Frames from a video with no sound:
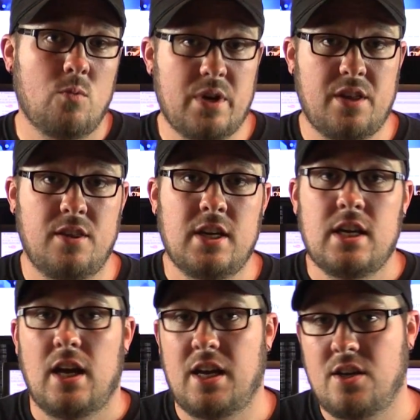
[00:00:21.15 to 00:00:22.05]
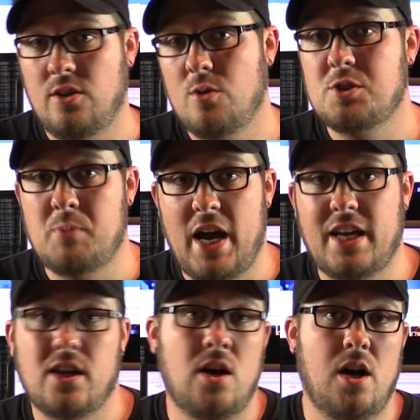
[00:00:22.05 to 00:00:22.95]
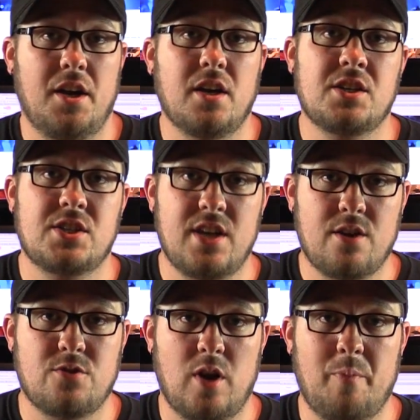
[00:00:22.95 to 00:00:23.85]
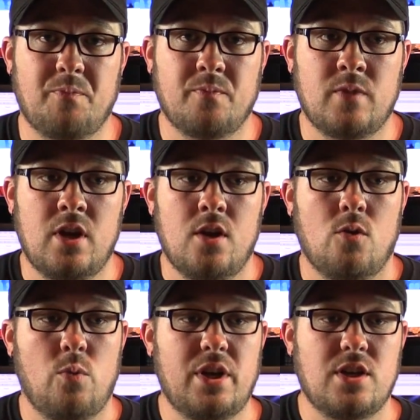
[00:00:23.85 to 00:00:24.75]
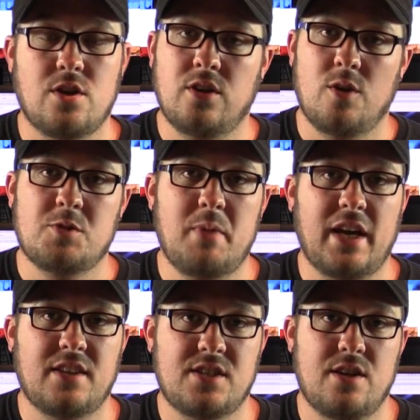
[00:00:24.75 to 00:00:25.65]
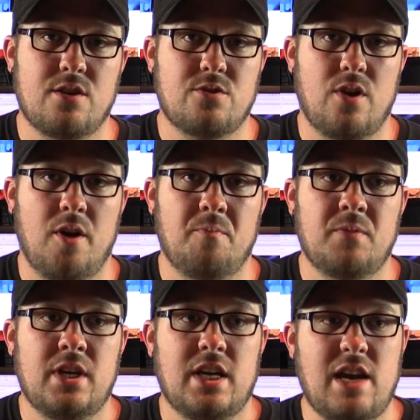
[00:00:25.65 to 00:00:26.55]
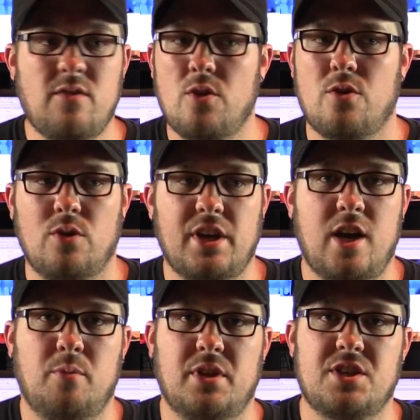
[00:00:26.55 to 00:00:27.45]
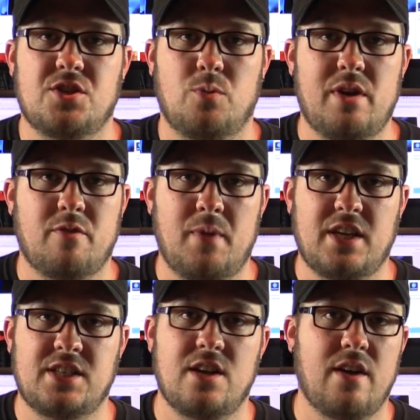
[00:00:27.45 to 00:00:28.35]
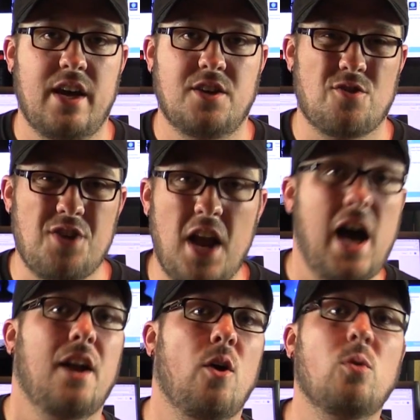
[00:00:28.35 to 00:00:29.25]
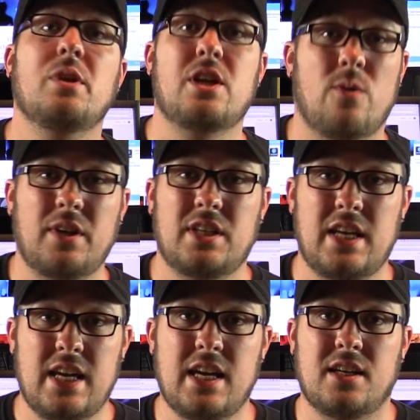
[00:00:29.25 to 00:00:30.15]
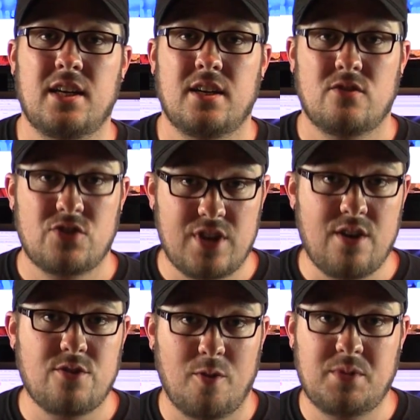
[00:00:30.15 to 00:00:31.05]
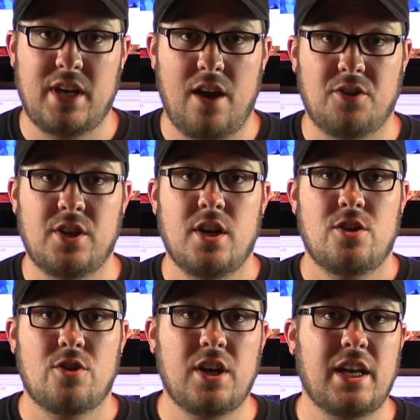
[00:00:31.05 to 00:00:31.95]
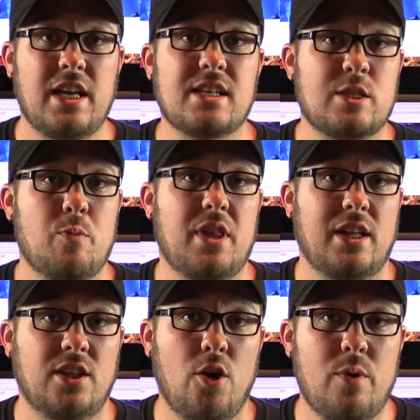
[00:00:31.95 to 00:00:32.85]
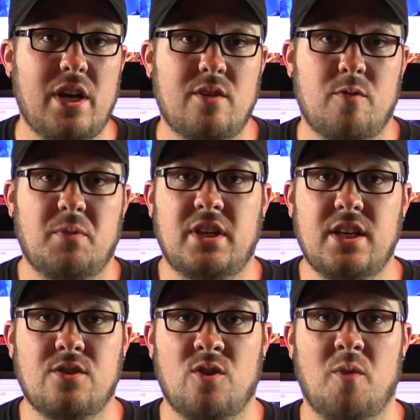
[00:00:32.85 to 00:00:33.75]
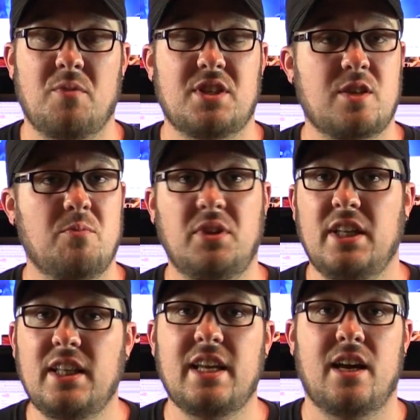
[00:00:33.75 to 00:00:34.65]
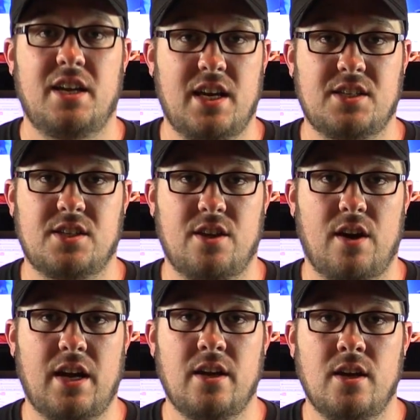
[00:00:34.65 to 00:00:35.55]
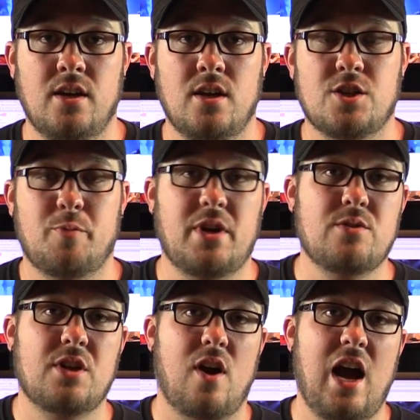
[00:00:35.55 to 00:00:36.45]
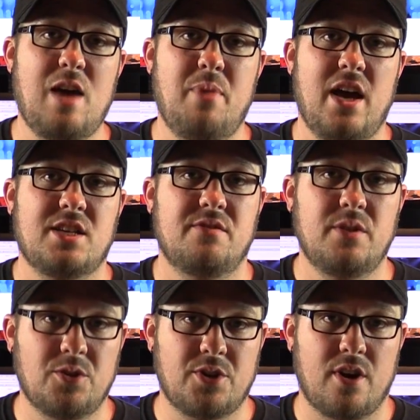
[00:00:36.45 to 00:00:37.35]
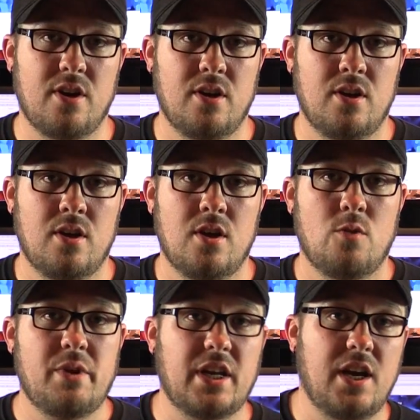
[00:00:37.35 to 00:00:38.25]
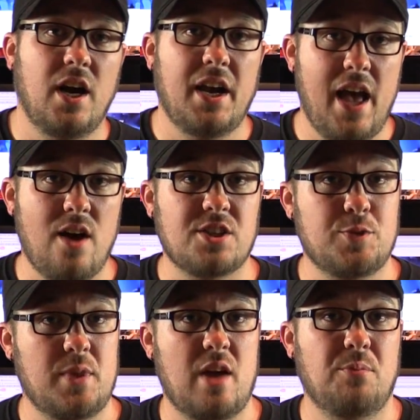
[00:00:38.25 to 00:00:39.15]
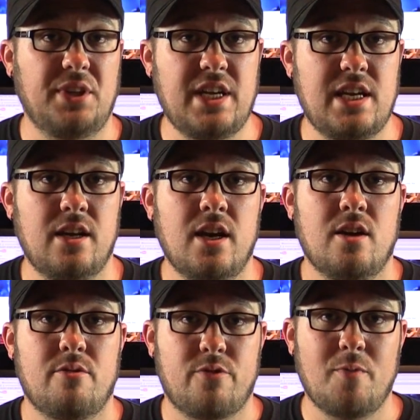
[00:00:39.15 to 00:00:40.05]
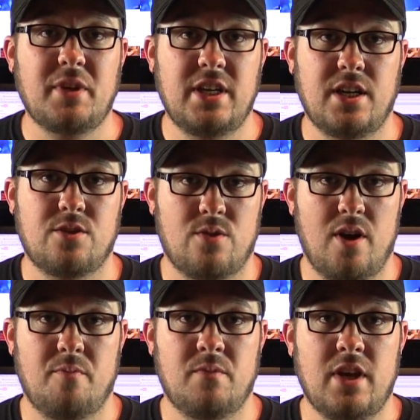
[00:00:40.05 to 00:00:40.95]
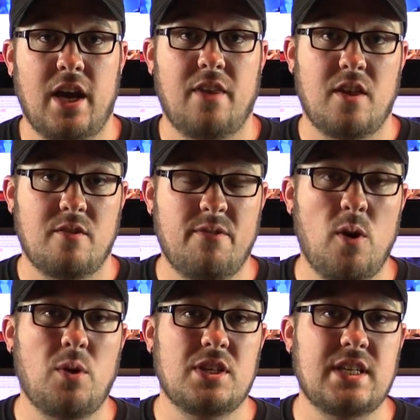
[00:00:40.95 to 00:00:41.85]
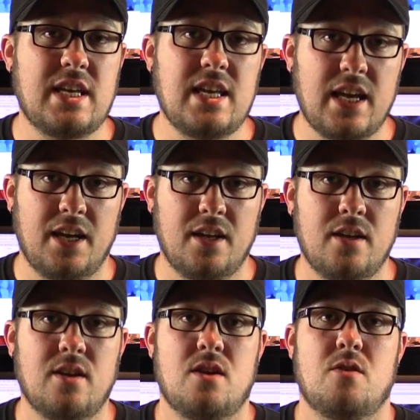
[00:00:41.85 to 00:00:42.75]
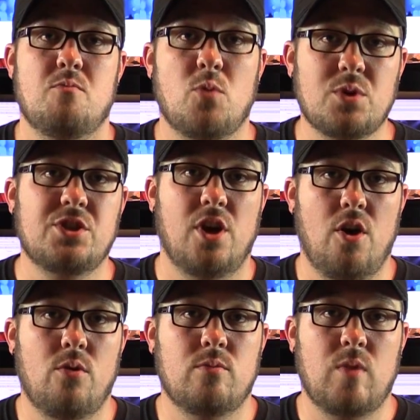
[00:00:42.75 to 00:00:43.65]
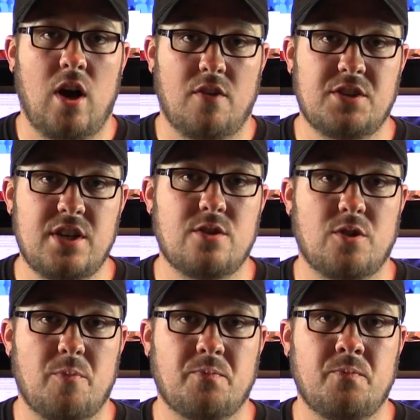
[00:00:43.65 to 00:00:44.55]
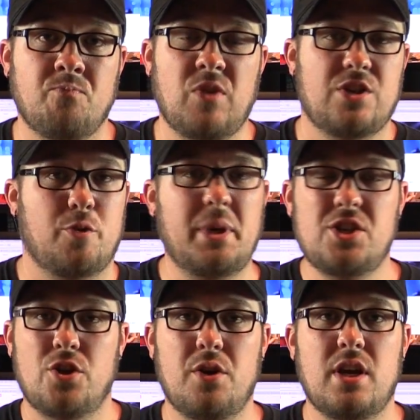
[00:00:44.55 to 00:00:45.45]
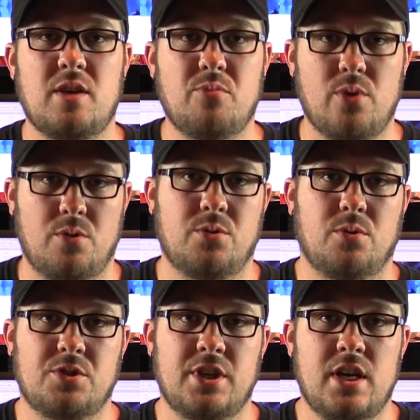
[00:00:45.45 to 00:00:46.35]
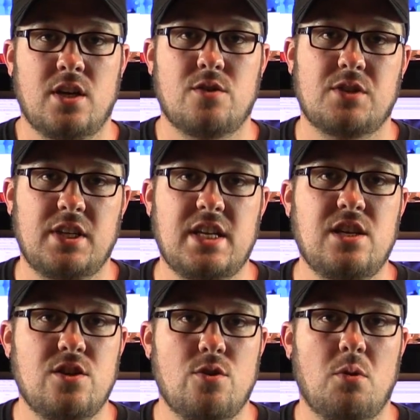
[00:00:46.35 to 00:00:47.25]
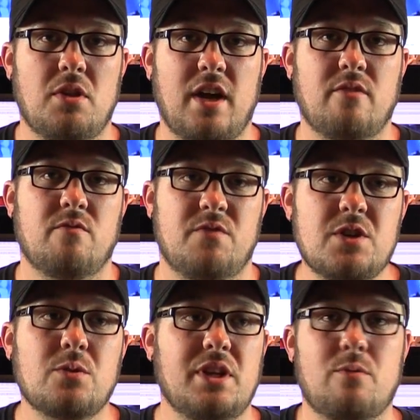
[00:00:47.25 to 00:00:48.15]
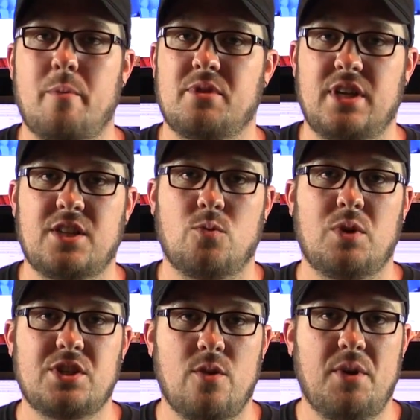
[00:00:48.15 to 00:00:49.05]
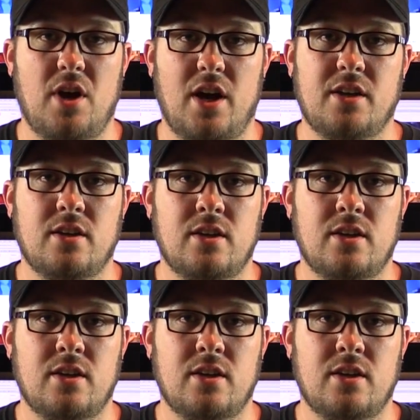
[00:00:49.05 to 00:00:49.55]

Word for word: with a close mic on a snare drum. When you close mic the snare drum, even though you're only a couple inches away from that snare head, you're not only going to get snare drum sound, you're gonna get some of that low end from the kick drum that's completely unnecessary. So by using our high pass filter, we can cut out some of that bleed from the kick drum and then focus in more so on the snare drum. So I'm gonna show you in Pro Tools using an EQ that visually represents what's going on,